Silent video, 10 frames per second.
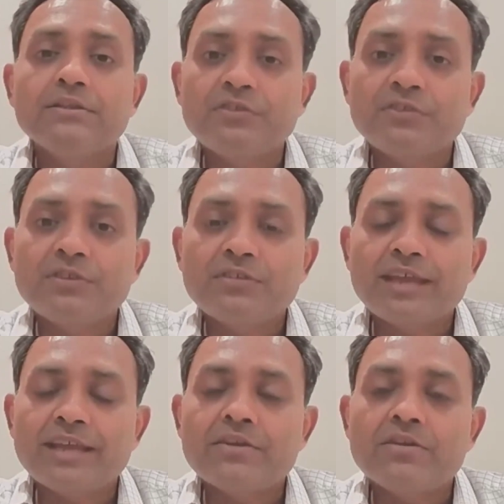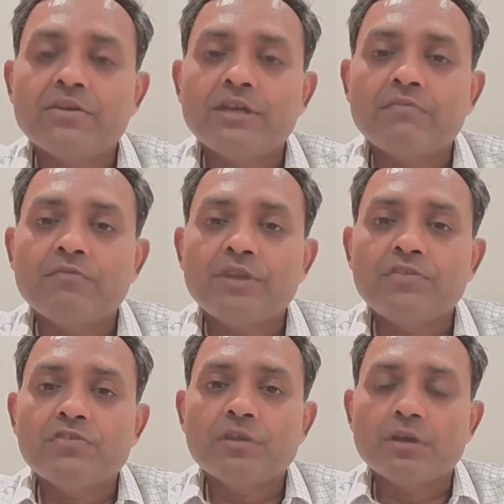This is a sector in
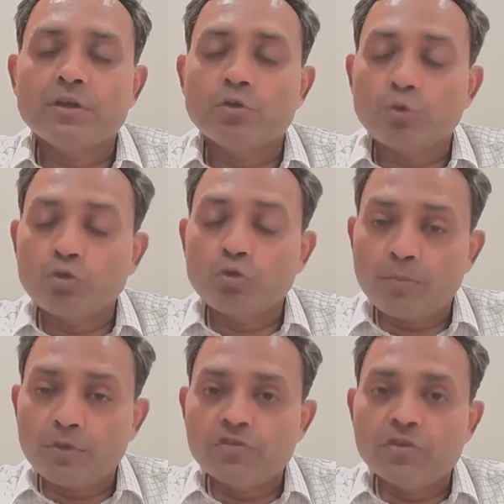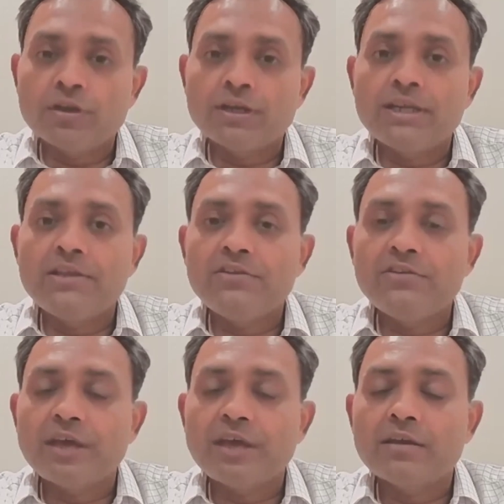which growth
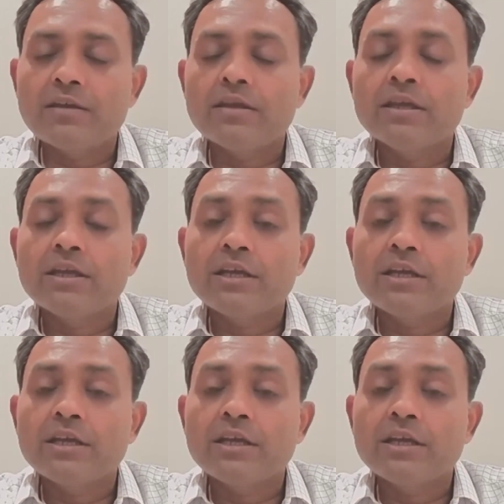opportunities are